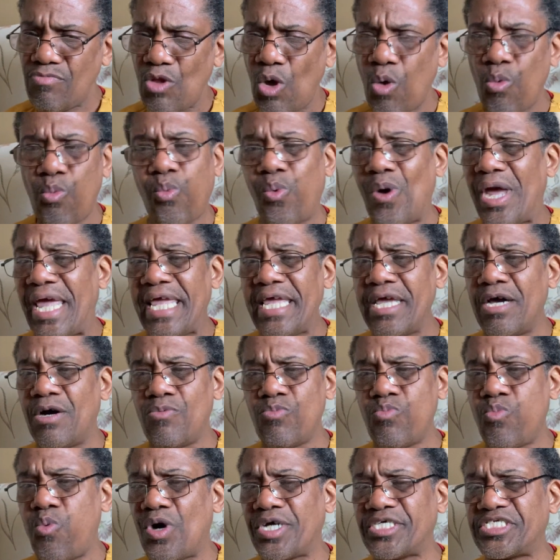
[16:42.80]

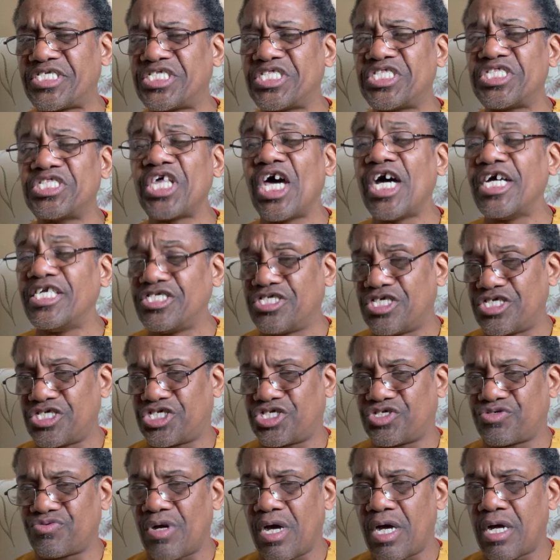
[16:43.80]
William was
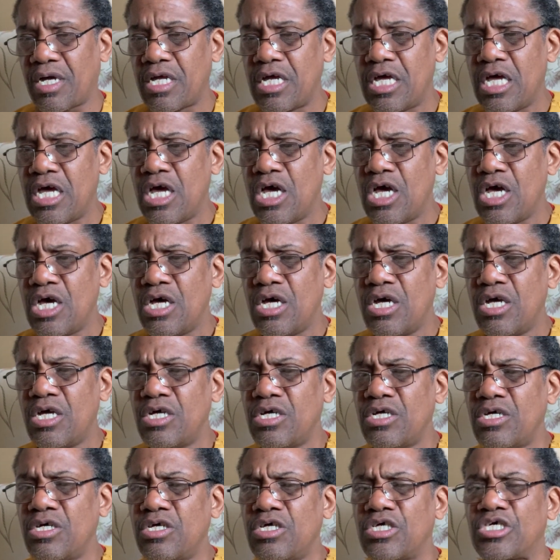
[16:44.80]
thunderstruck.
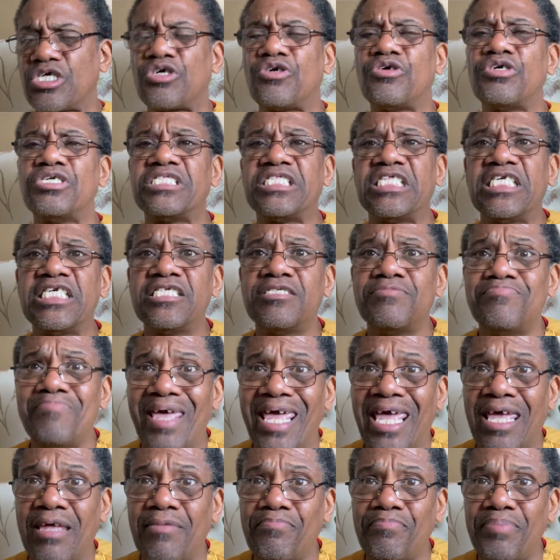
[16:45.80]
Could this
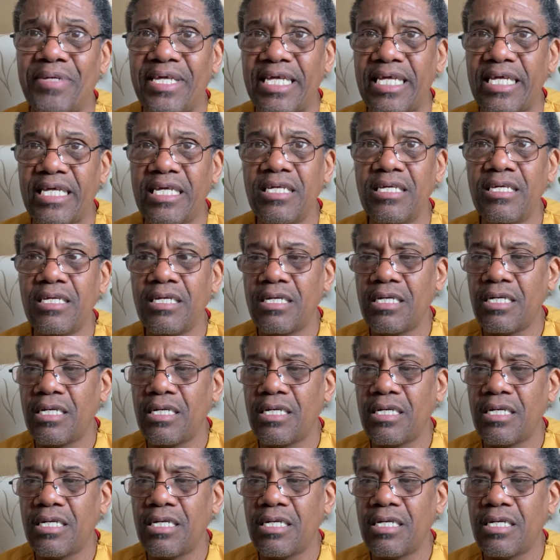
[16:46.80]
man be